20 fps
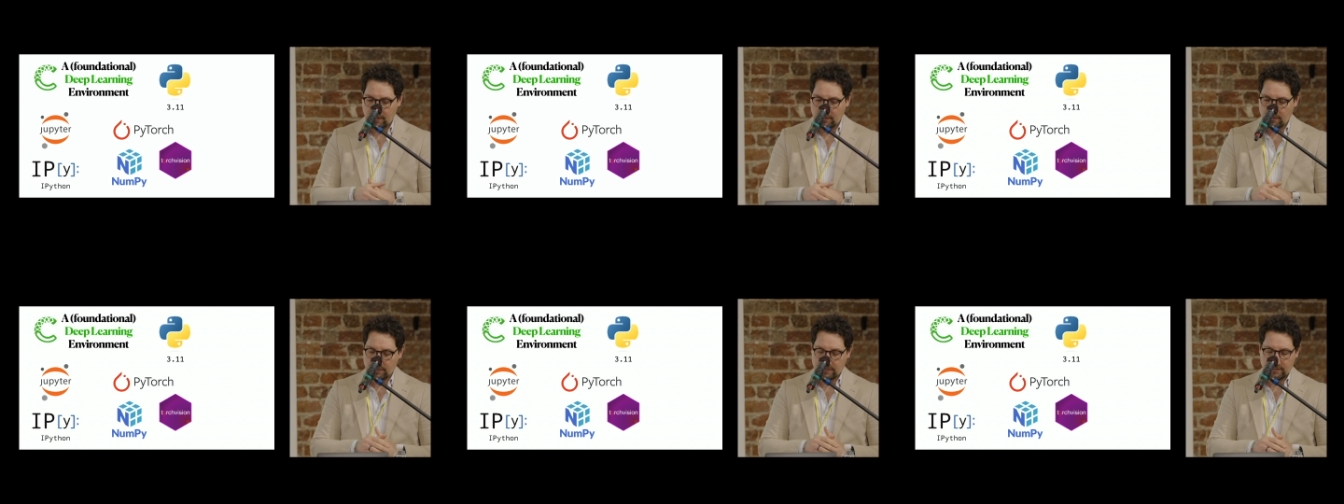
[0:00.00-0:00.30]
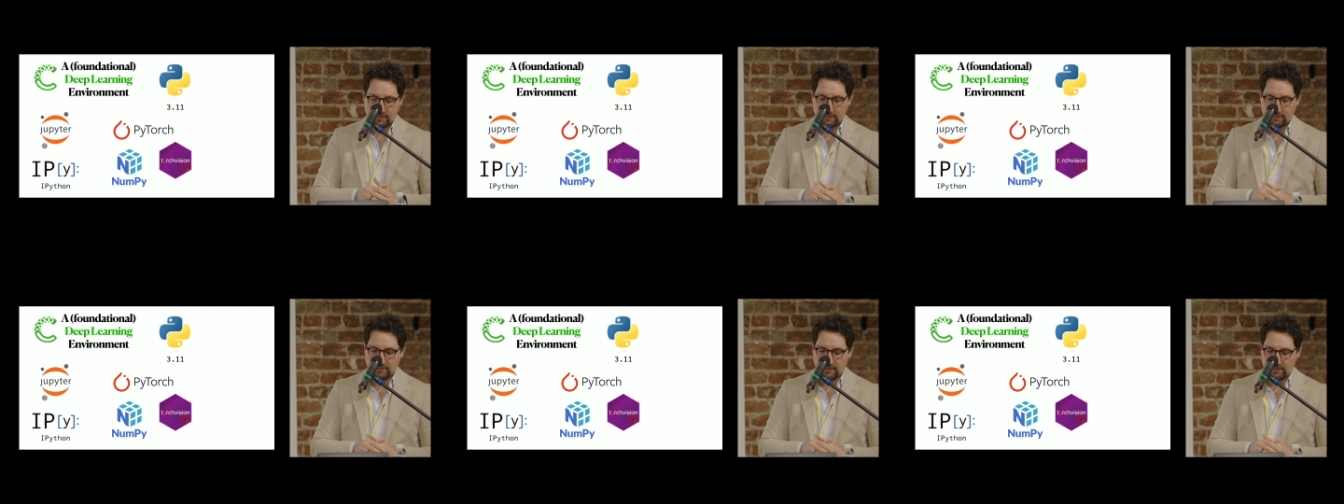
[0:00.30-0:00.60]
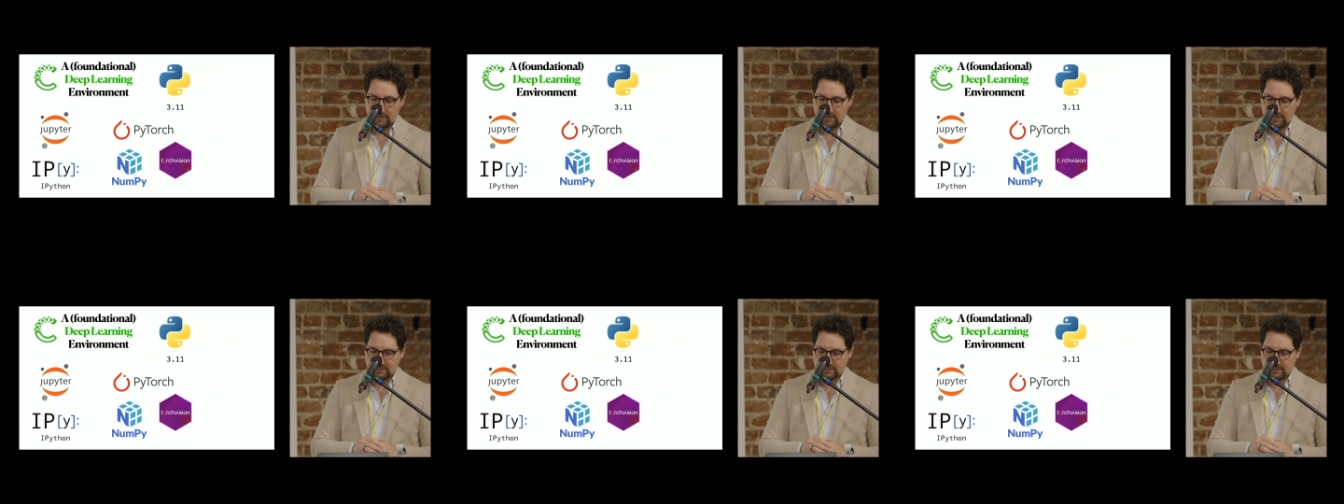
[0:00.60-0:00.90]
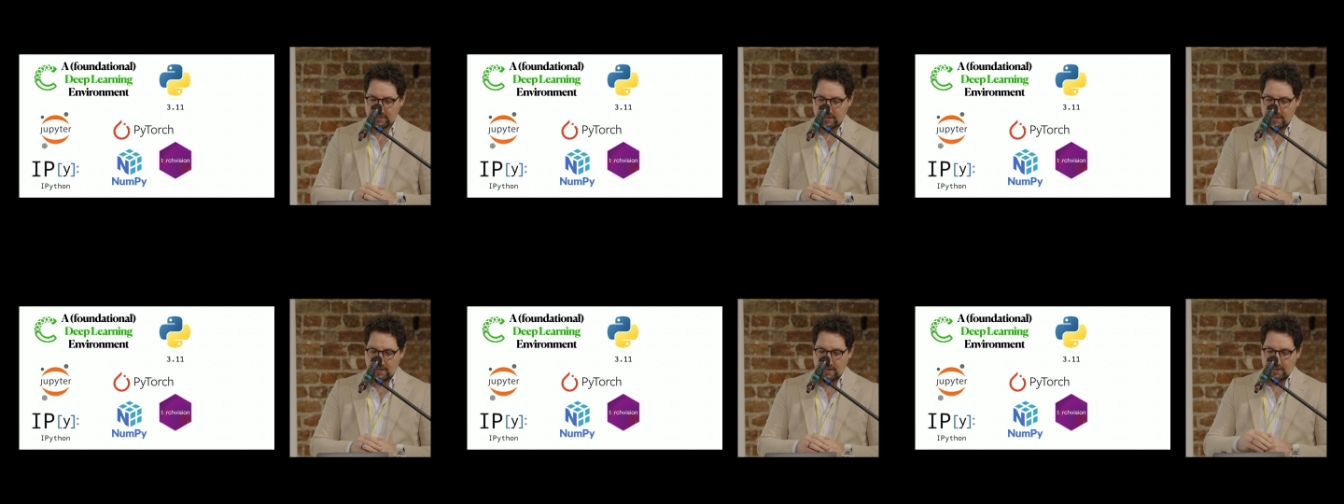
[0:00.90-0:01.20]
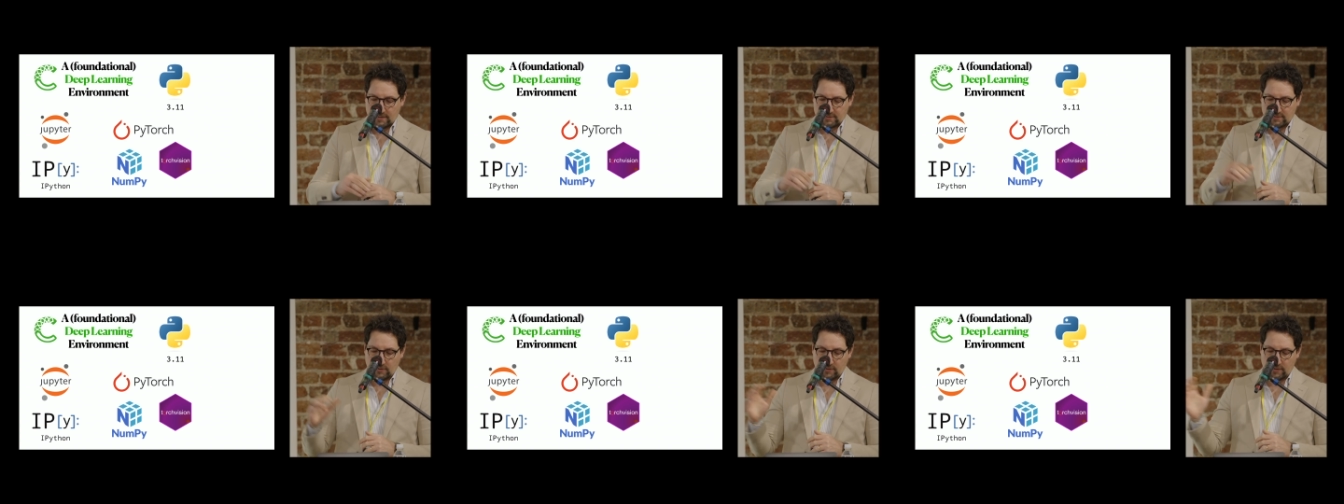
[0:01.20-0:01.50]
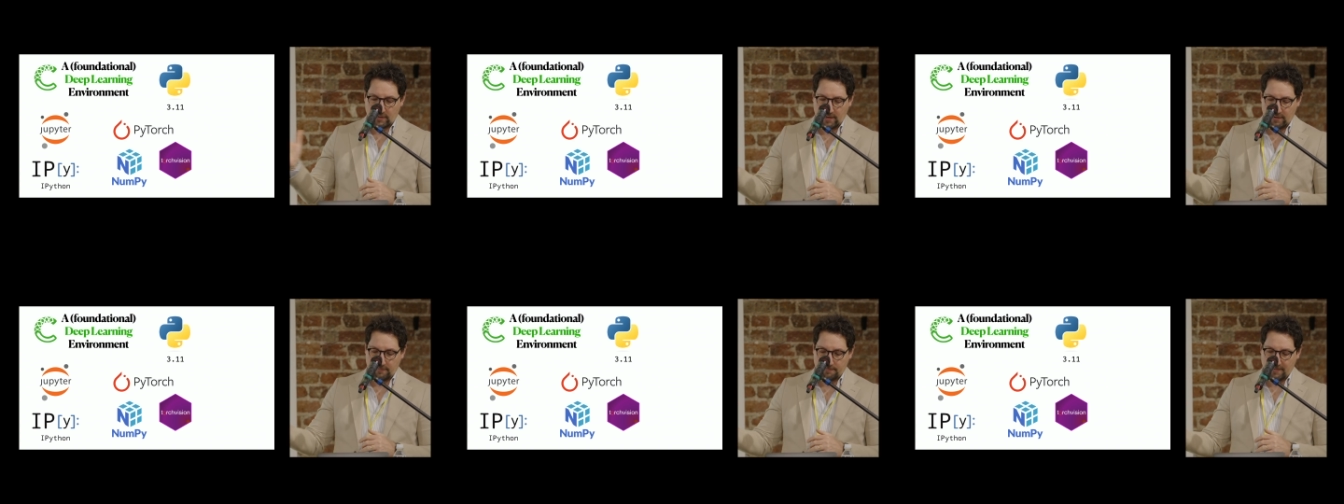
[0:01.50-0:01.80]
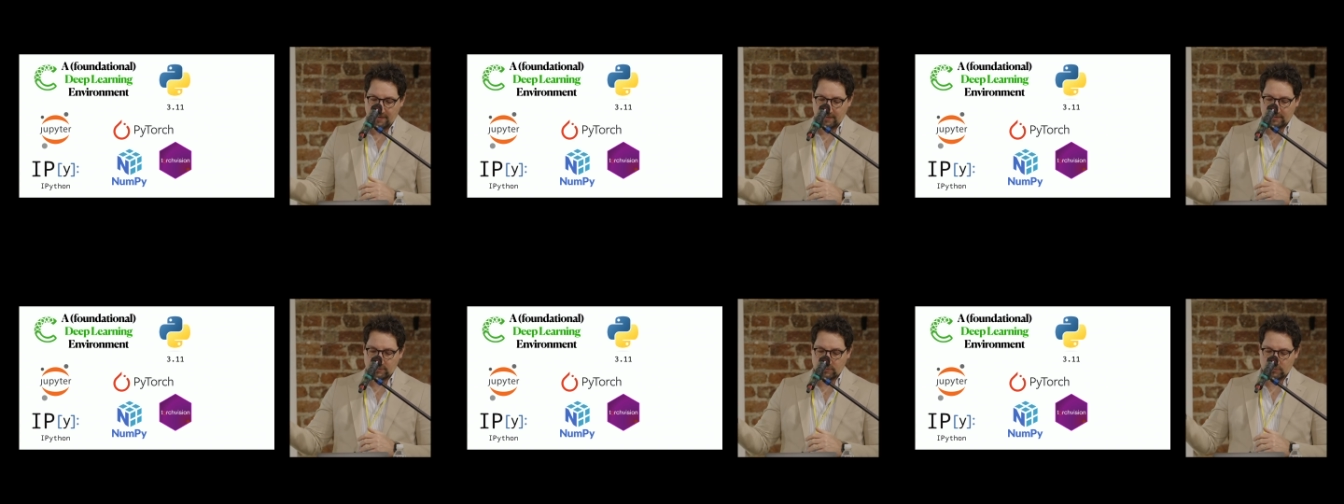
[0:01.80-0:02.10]
nowadays. So you can have
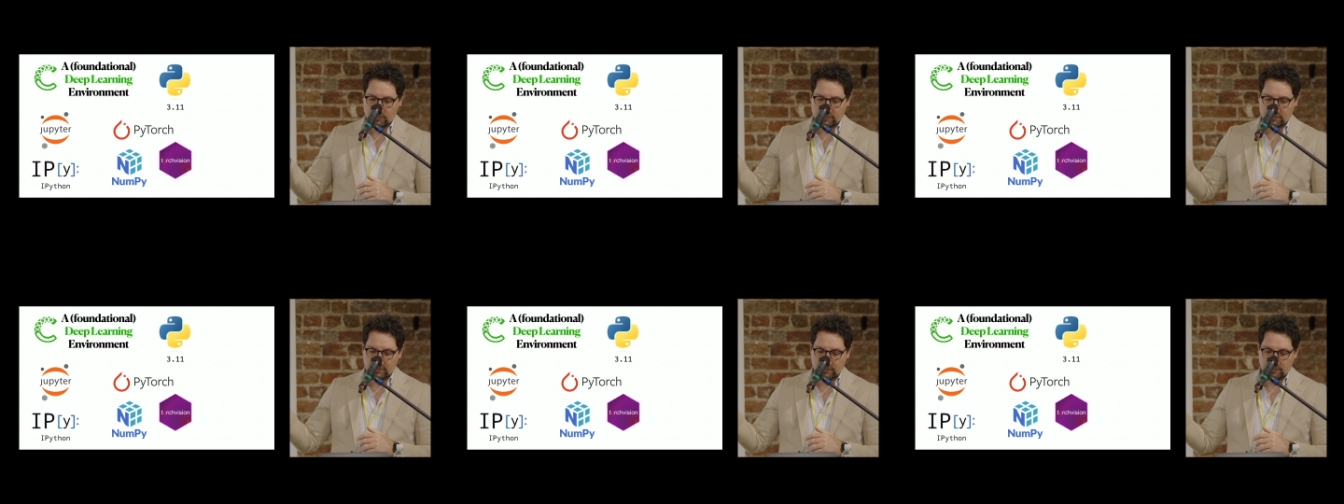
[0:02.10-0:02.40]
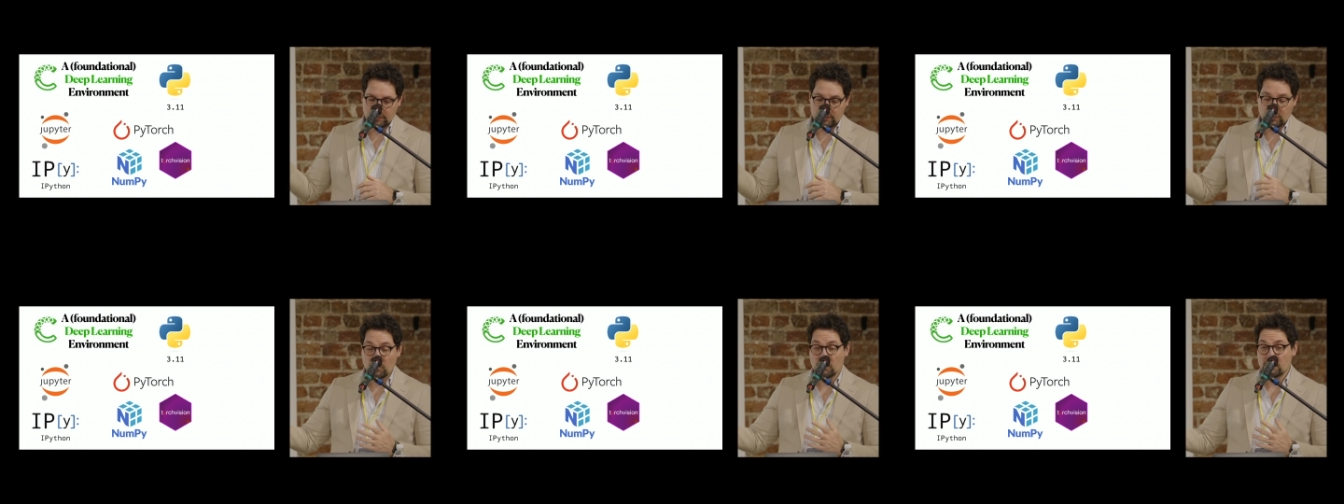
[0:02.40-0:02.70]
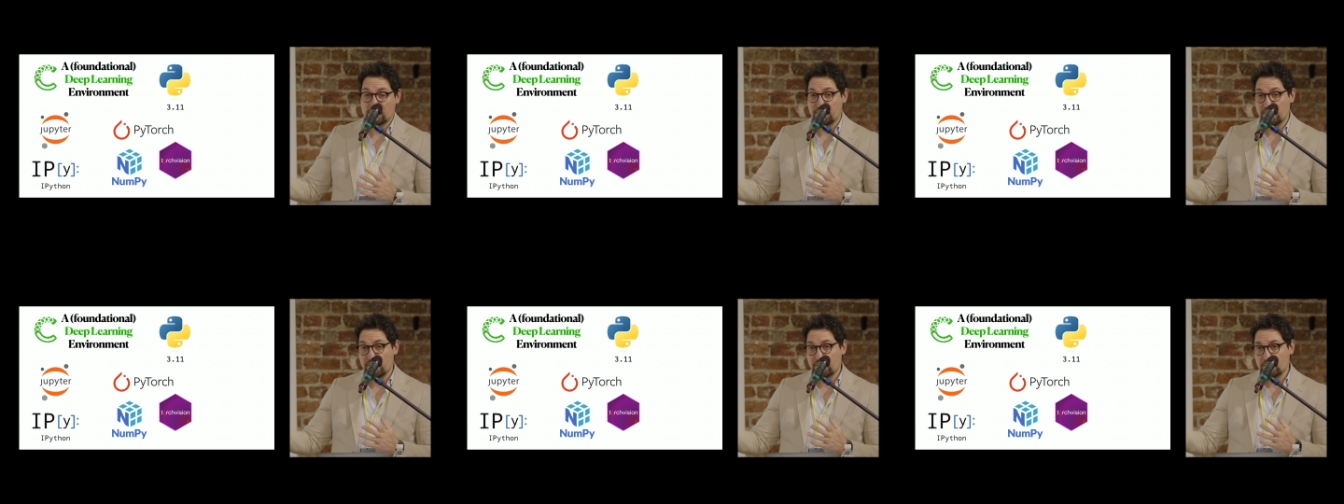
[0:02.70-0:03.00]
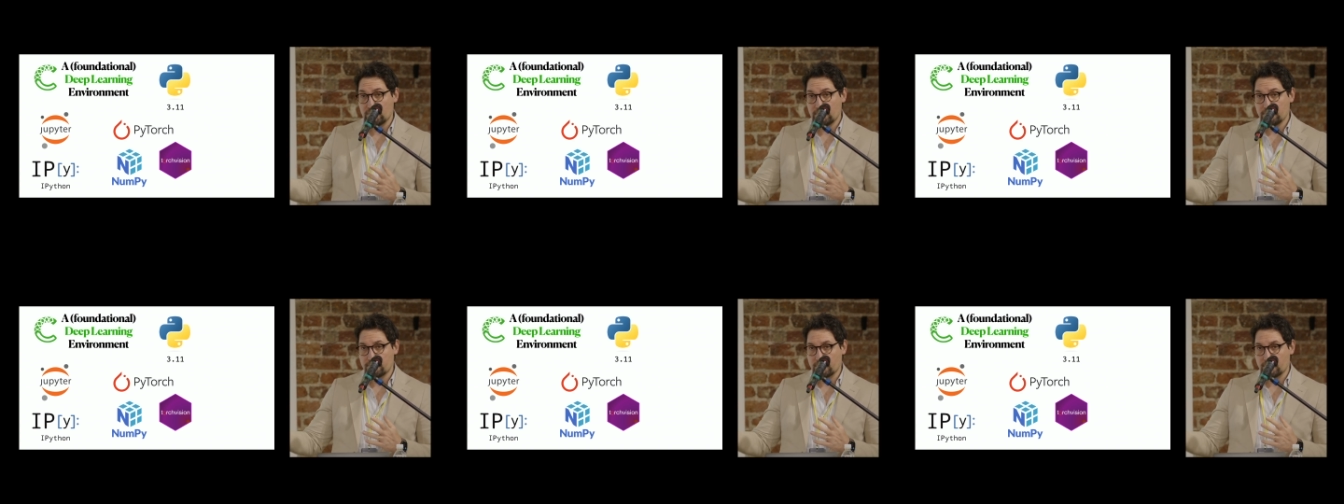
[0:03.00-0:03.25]
PyTorch and Torch Vision,